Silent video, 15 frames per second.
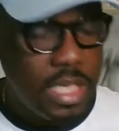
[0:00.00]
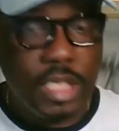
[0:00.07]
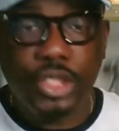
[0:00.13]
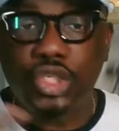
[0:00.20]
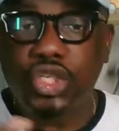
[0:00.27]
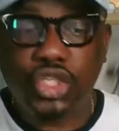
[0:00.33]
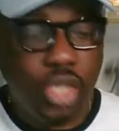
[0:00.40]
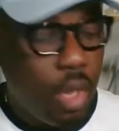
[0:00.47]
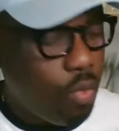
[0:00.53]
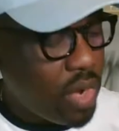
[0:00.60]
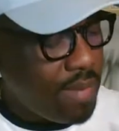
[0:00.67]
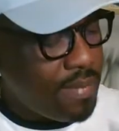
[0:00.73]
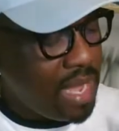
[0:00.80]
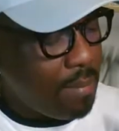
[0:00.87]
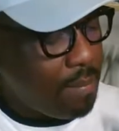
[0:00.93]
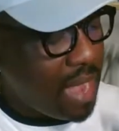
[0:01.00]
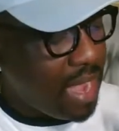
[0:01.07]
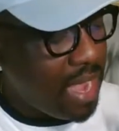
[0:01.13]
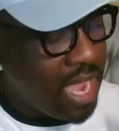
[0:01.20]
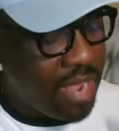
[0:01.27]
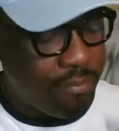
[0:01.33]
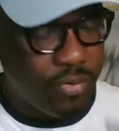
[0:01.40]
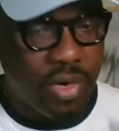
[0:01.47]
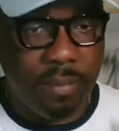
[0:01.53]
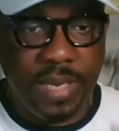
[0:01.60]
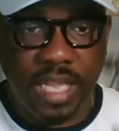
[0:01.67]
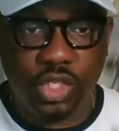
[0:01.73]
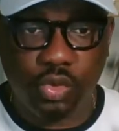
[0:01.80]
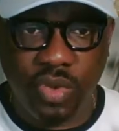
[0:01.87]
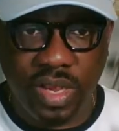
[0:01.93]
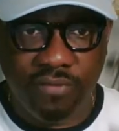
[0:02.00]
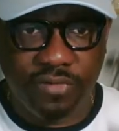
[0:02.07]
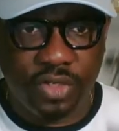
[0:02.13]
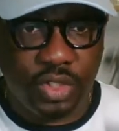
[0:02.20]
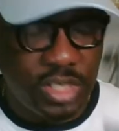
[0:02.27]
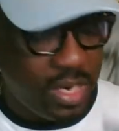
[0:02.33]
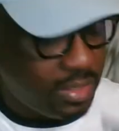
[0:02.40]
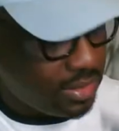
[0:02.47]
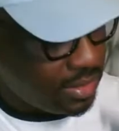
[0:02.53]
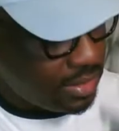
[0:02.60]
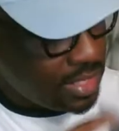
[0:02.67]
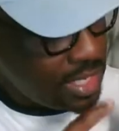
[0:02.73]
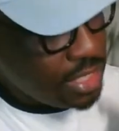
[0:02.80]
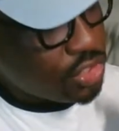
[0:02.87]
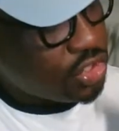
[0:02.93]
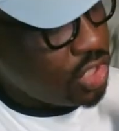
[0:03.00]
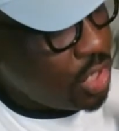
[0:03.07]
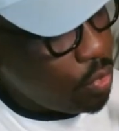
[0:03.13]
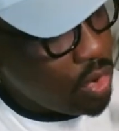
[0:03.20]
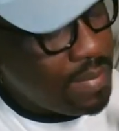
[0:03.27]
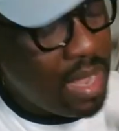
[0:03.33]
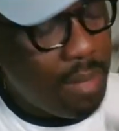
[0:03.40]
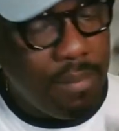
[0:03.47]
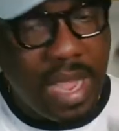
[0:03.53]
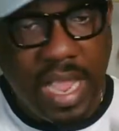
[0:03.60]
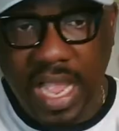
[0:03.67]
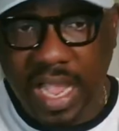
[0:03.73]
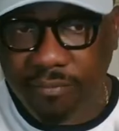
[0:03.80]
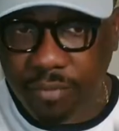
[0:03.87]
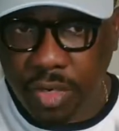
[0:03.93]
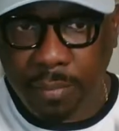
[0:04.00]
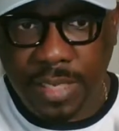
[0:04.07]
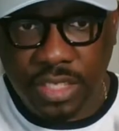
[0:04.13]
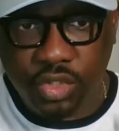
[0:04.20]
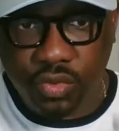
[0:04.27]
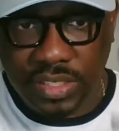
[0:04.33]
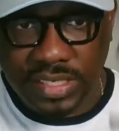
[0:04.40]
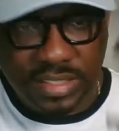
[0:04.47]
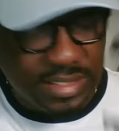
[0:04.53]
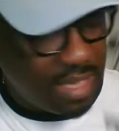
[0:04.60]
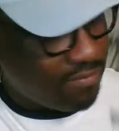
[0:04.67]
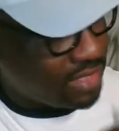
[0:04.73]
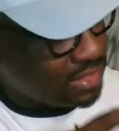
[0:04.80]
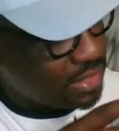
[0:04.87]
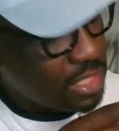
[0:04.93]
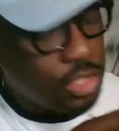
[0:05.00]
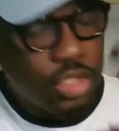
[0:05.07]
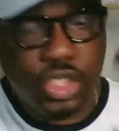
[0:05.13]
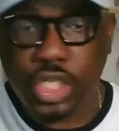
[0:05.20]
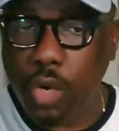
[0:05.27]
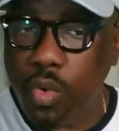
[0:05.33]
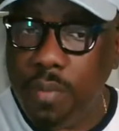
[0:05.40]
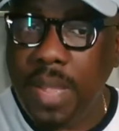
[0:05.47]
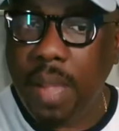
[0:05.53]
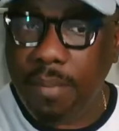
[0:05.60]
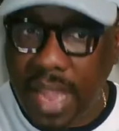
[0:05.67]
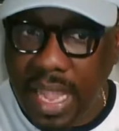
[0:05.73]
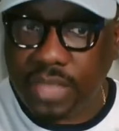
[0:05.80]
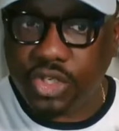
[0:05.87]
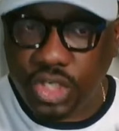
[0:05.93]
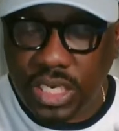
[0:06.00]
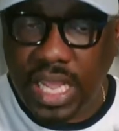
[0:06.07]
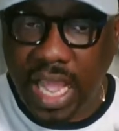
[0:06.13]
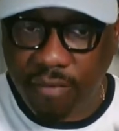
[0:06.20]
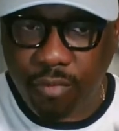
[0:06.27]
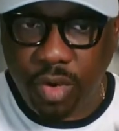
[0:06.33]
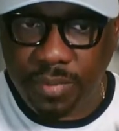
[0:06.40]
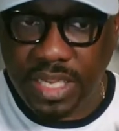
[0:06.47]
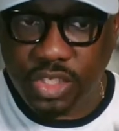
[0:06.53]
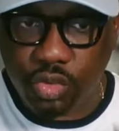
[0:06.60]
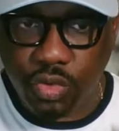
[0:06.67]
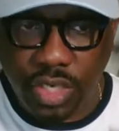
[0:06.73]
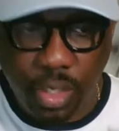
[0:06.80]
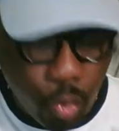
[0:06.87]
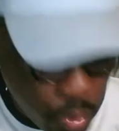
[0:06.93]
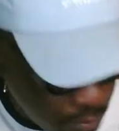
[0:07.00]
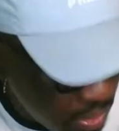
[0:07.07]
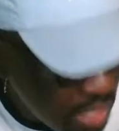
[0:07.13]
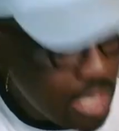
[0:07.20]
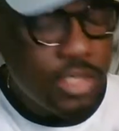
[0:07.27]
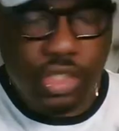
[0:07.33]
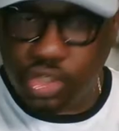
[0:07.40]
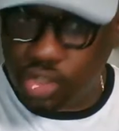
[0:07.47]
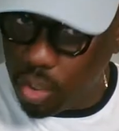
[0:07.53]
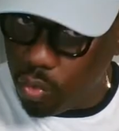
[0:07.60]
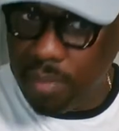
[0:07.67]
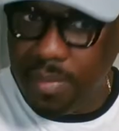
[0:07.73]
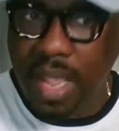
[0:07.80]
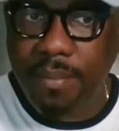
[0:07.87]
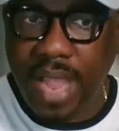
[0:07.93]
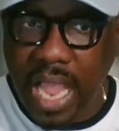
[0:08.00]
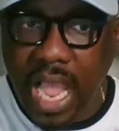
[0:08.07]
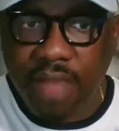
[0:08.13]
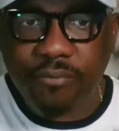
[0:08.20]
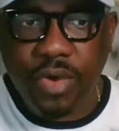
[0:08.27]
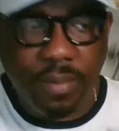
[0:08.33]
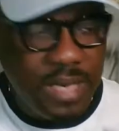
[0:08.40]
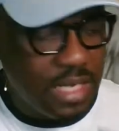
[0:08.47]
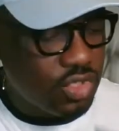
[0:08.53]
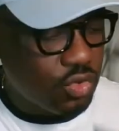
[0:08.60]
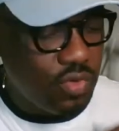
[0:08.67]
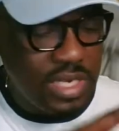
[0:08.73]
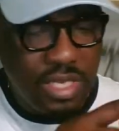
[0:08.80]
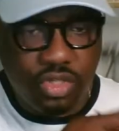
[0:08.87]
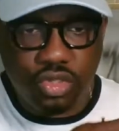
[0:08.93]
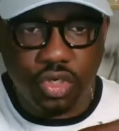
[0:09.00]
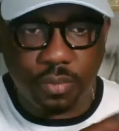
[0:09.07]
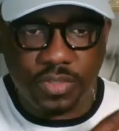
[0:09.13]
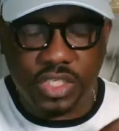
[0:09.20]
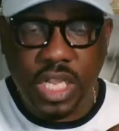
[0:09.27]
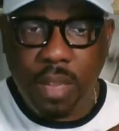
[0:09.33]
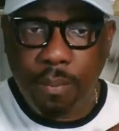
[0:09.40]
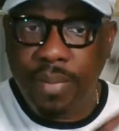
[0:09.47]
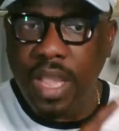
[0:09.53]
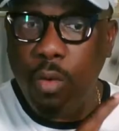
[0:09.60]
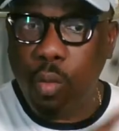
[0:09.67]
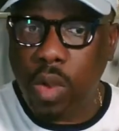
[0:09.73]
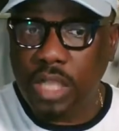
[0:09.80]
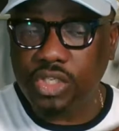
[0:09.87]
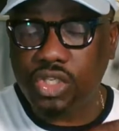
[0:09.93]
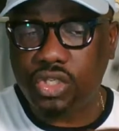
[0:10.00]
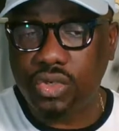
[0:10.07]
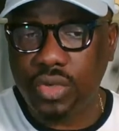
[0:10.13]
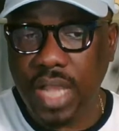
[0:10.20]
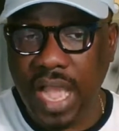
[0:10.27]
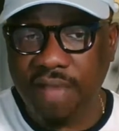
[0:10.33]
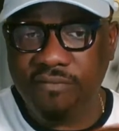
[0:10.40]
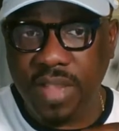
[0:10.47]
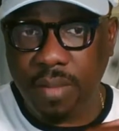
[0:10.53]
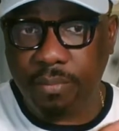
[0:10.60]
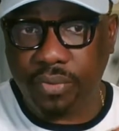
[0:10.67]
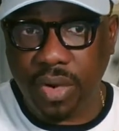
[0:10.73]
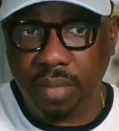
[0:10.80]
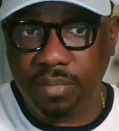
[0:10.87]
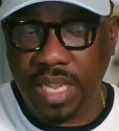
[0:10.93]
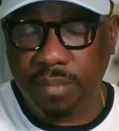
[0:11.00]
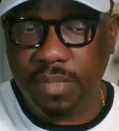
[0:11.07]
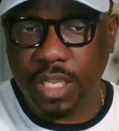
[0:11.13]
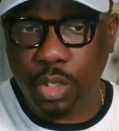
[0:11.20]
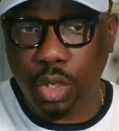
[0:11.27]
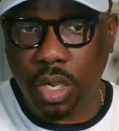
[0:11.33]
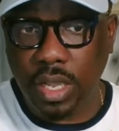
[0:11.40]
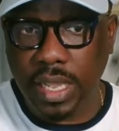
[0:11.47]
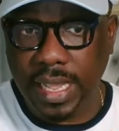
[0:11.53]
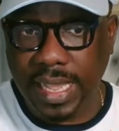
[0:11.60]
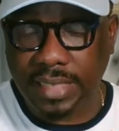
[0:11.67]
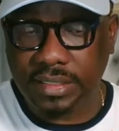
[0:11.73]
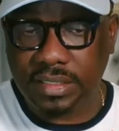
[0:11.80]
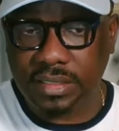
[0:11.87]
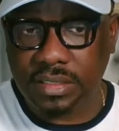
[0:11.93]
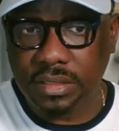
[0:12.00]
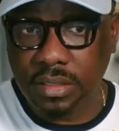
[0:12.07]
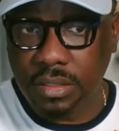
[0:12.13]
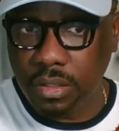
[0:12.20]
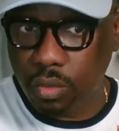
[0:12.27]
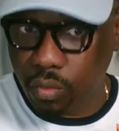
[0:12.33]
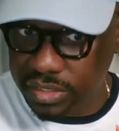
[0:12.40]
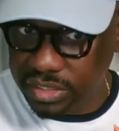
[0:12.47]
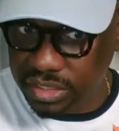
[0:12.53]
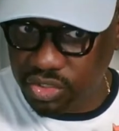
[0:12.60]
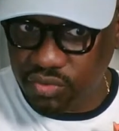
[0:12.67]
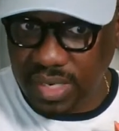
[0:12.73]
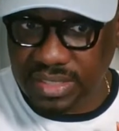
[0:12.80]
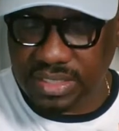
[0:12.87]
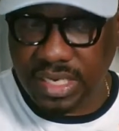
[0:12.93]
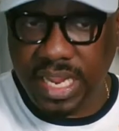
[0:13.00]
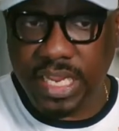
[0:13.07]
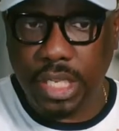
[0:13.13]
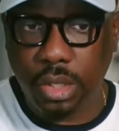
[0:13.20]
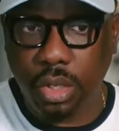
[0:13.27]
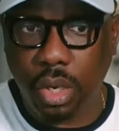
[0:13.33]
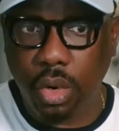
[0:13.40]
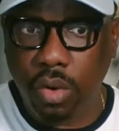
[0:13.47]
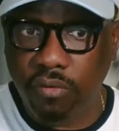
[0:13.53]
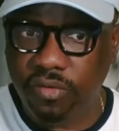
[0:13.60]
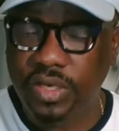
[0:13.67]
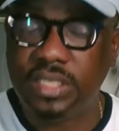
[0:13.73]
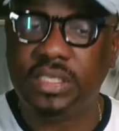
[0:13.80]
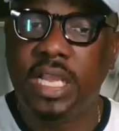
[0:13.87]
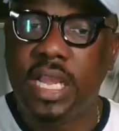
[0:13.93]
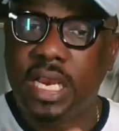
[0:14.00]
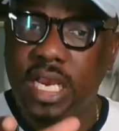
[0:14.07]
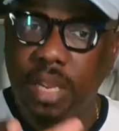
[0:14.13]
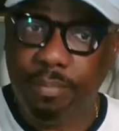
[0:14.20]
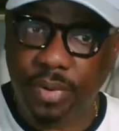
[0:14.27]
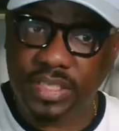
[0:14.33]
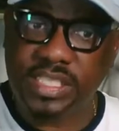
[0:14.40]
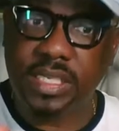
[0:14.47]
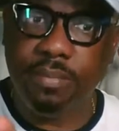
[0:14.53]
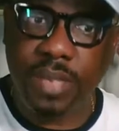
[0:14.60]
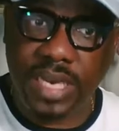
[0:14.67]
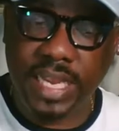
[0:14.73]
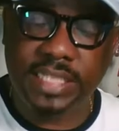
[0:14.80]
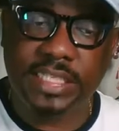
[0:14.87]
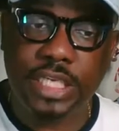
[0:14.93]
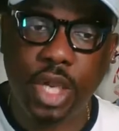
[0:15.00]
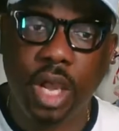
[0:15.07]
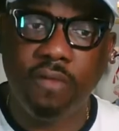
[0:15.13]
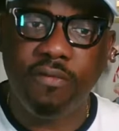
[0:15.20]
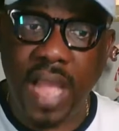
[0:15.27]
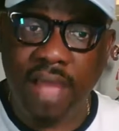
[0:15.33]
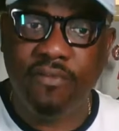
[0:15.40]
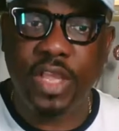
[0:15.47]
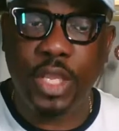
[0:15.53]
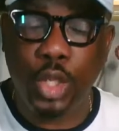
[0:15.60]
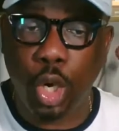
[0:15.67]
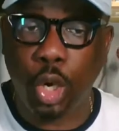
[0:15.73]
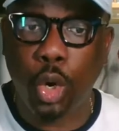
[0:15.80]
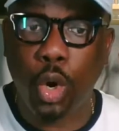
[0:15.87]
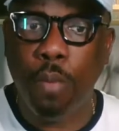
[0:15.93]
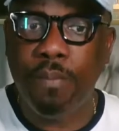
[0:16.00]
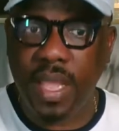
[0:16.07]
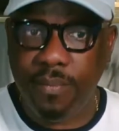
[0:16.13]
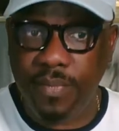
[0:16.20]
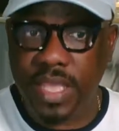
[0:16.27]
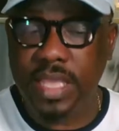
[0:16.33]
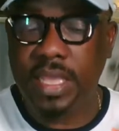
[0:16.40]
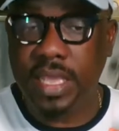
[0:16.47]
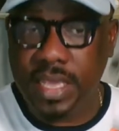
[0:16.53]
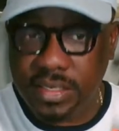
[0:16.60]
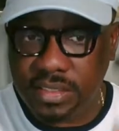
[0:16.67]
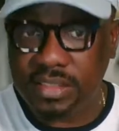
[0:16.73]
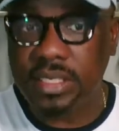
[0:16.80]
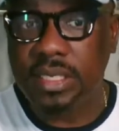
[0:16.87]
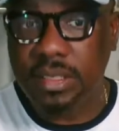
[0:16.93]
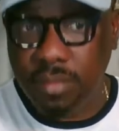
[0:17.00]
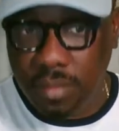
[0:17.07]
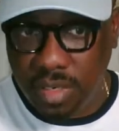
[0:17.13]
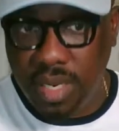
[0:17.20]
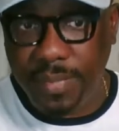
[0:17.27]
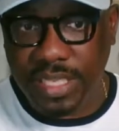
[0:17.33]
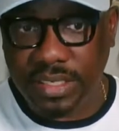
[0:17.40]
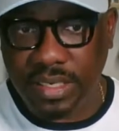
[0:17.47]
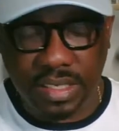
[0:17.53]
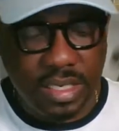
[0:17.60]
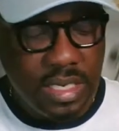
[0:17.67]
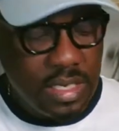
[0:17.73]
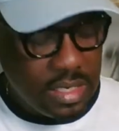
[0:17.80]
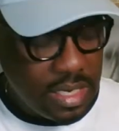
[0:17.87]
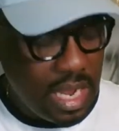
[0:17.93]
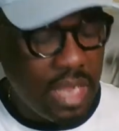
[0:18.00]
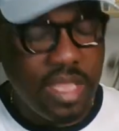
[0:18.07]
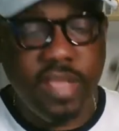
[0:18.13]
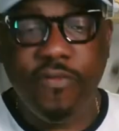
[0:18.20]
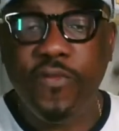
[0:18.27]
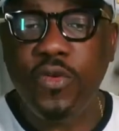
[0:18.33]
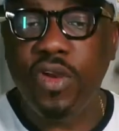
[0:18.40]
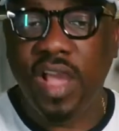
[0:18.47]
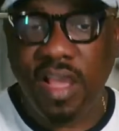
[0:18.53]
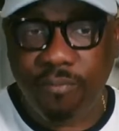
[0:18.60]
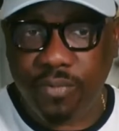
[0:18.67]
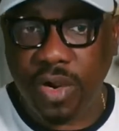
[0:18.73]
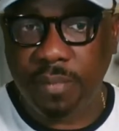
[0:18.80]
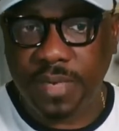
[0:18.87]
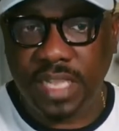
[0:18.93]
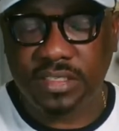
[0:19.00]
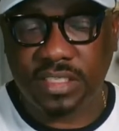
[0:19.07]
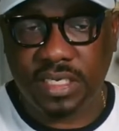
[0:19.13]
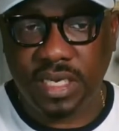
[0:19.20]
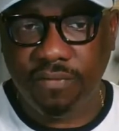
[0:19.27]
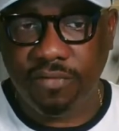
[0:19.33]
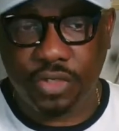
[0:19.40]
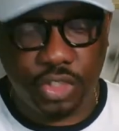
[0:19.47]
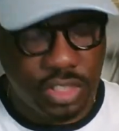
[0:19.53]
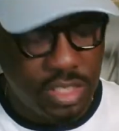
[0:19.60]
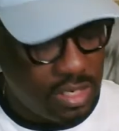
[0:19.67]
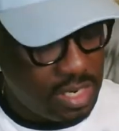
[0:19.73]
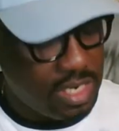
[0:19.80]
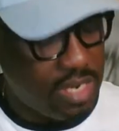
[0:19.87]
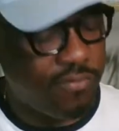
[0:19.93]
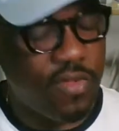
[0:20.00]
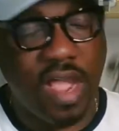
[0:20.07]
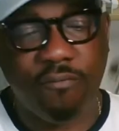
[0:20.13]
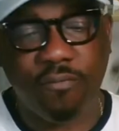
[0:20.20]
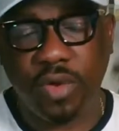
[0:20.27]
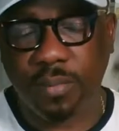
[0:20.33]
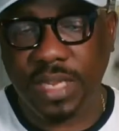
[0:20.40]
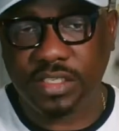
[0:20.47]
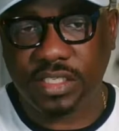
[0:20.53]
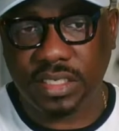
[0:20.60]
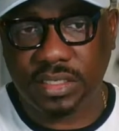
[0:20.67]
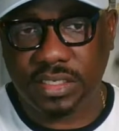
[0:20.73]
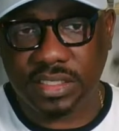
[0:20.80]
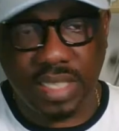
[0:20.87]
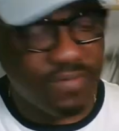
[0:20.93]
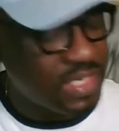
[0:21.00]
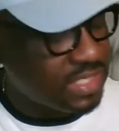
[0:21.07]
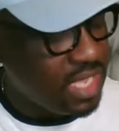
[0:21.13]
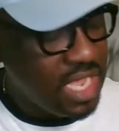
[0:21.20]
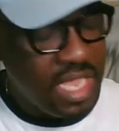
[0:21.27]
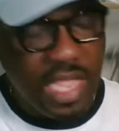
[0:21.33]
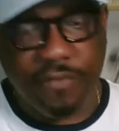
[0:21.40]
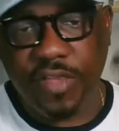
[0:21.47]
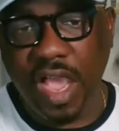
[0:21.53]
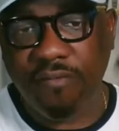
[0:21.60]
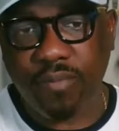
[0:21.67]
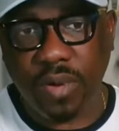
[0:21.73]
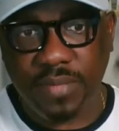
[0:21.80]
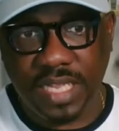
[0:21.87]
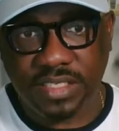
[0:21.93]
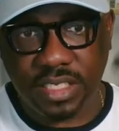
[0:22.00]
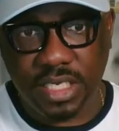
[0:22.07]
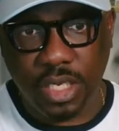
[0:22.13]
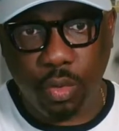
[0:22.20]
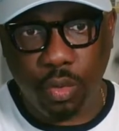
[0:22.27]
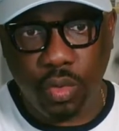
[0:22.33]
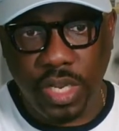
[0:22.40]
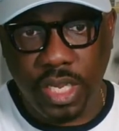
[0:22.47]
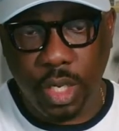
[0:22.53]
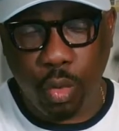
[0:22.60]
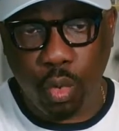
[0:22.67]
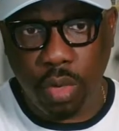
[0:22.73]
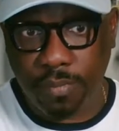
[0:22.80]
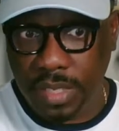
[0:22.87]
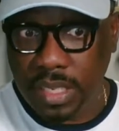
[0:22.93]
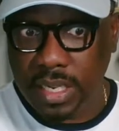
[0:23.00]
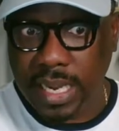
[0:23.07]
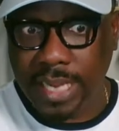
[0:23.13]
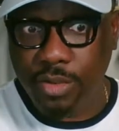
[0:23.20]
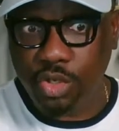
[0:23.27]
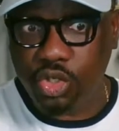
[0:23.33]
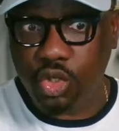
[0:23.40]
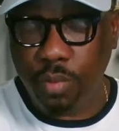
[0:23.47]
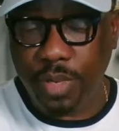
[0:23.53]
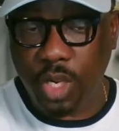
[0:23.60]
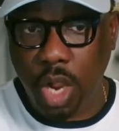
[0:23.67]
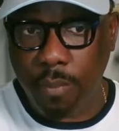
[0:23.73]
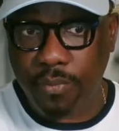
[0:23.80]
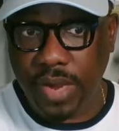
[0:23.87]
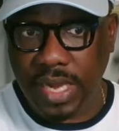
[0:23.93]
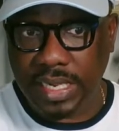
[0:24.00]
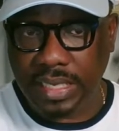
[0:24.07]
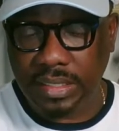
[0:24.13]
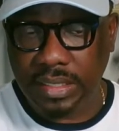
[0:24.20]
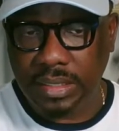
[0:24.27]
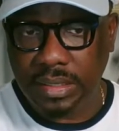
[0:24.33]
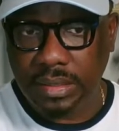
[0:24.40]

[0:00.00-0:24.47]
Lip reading: Some women might have problems with the vagina. Some women might have problems with the cervix. Some women might actually have problems with the womb. Some women might have problems with the tubes. But once you have a problem in your eggs, which is resident in your ovaries, the possibility of having your own baby is limited. Now, if you have problems in the vagina, if you have problems in the cervix, if you have problems in the womb, can you still become pregnant?